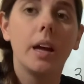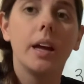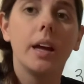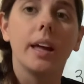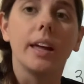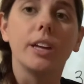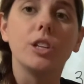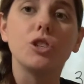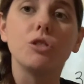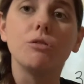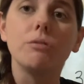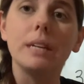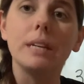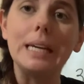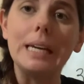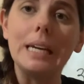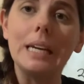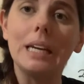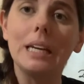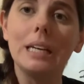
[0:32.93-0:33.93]
is you
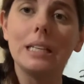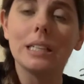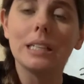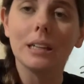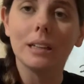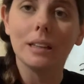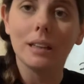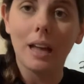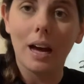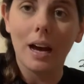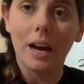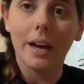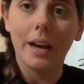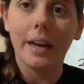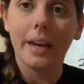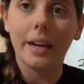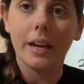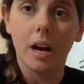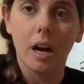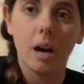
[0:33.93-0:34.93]
need to
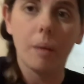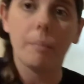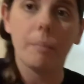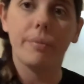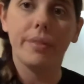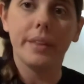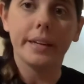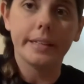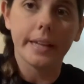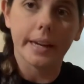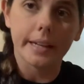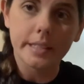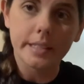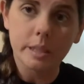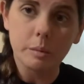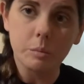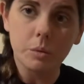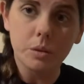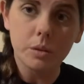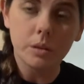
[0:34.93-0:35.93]
line up the
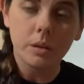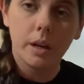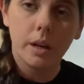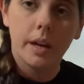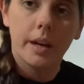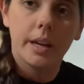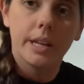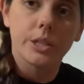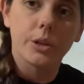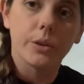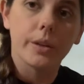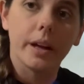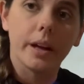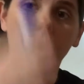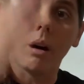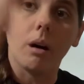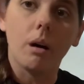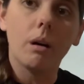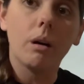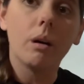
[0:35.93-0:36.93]
decimal so that
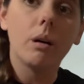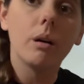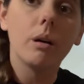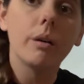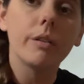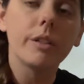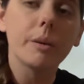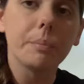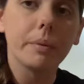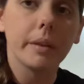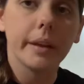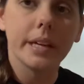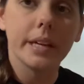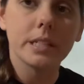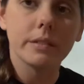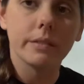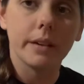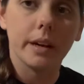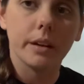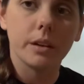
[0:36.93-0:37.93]
all the place
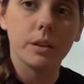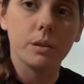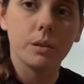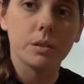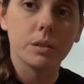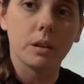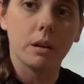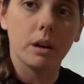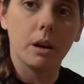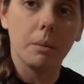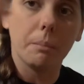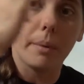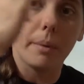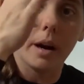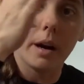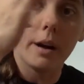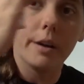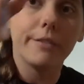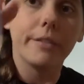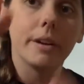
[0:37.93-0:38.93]
values are
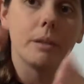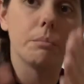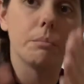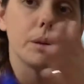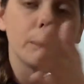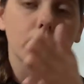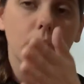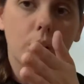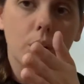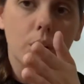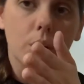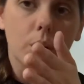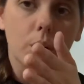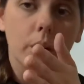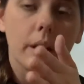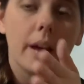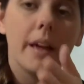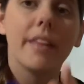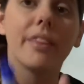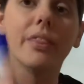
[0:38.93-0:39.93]
above and below
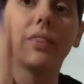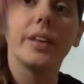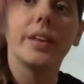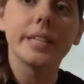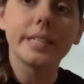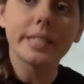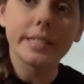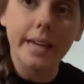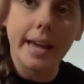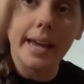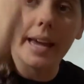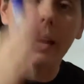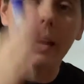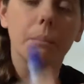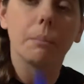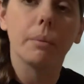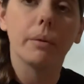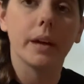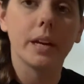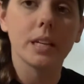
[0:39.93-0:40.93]
the same
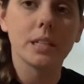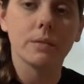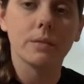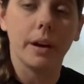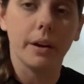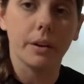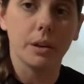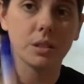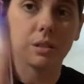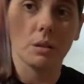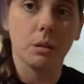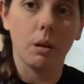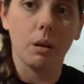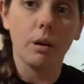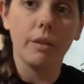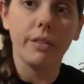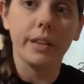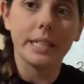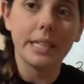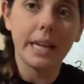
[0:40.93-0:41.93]
place value. So all
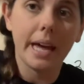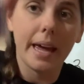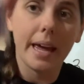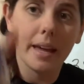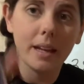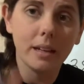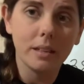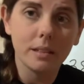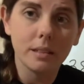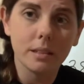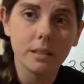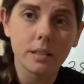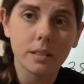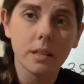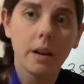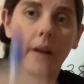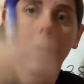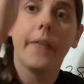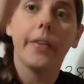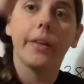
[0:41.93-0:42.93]
the tens,
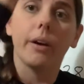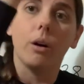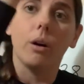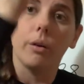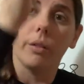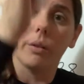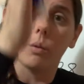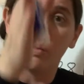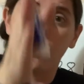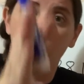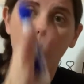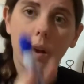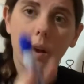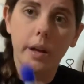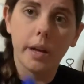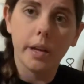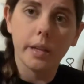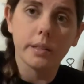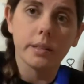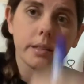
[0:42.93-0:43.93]
all the
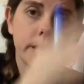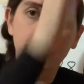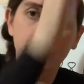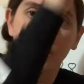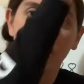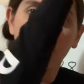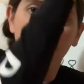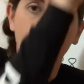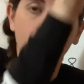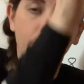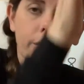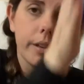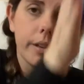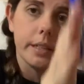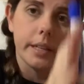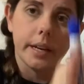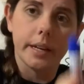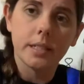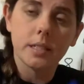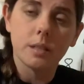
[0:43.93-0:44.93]
ones, all the
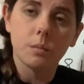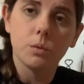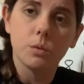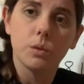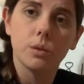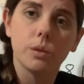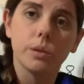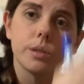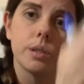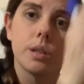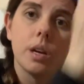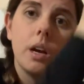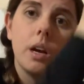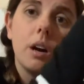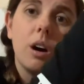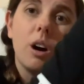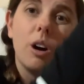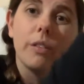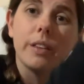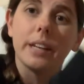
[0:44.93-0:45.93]
decimals,
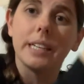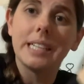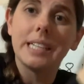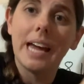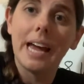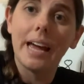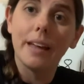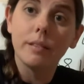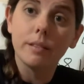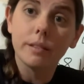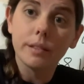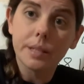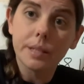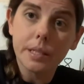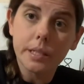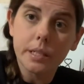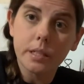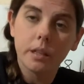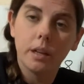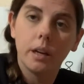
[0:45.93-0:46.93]
all the
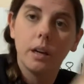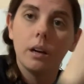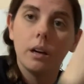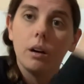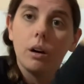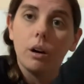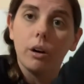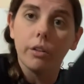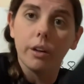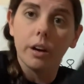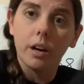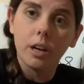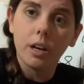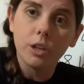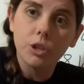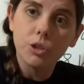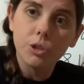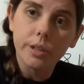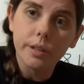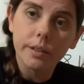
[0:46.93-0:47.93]
tenths, all the
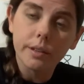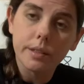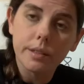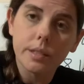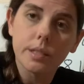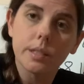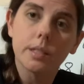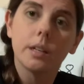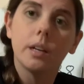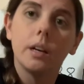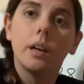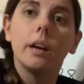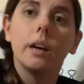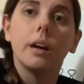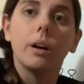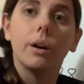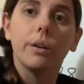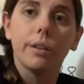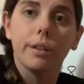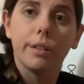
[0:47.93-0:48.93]
hundredths,
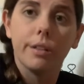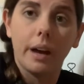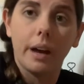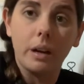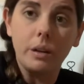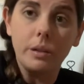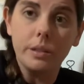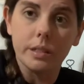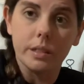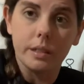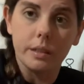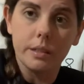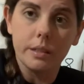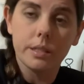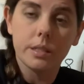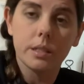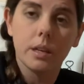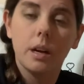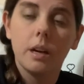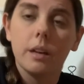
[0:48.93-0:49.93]
and all the
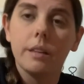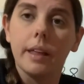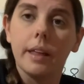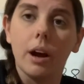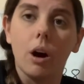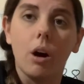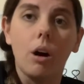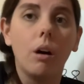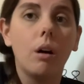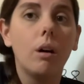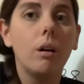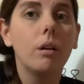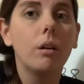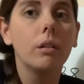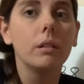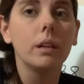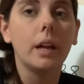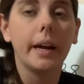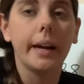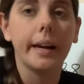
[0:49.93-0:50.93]
thousandths, they
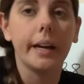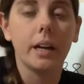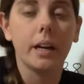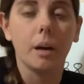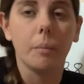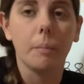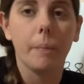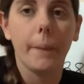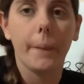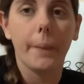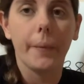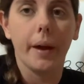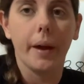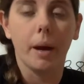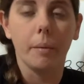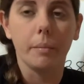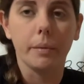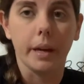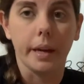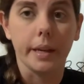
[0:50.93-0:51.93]
all line up
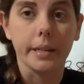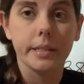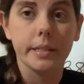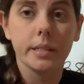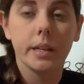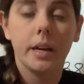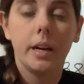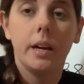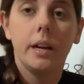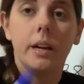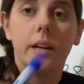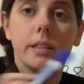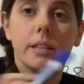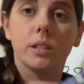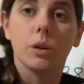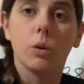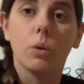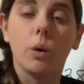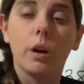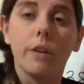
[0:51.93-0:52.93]
nice.
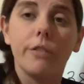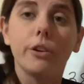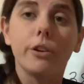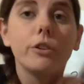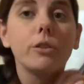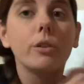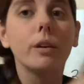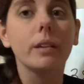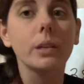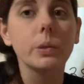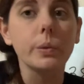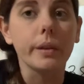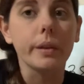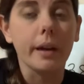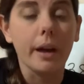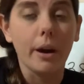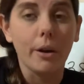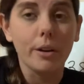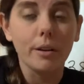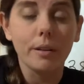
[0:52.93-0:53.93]
So if you're doing this with a
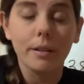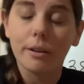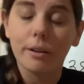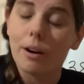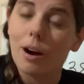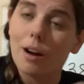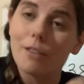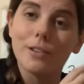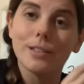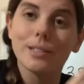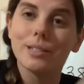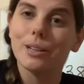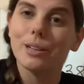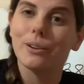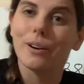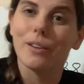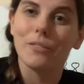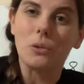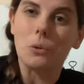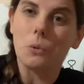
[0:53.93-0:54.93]
calculator, obviously you don't
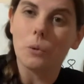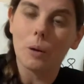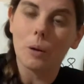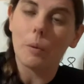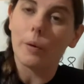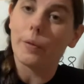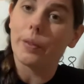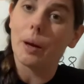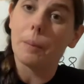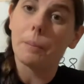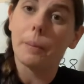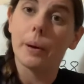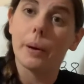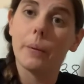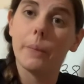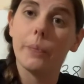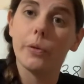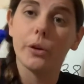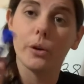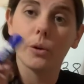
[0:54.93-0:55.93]
have to worry about that, but
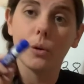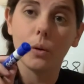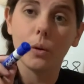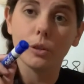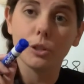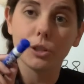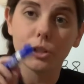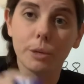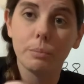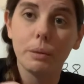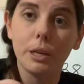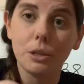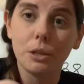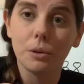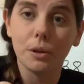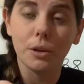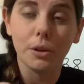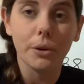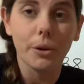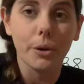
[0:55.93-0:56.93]
you should be
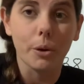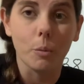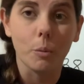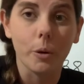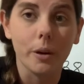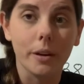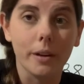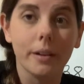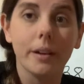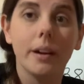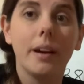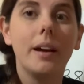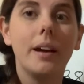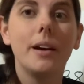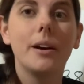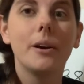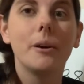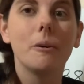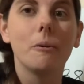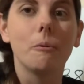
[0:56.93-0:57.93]
doing your homework
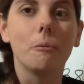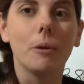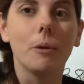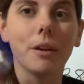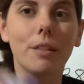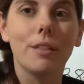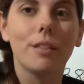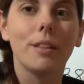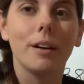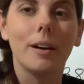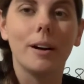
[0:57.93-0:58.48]
with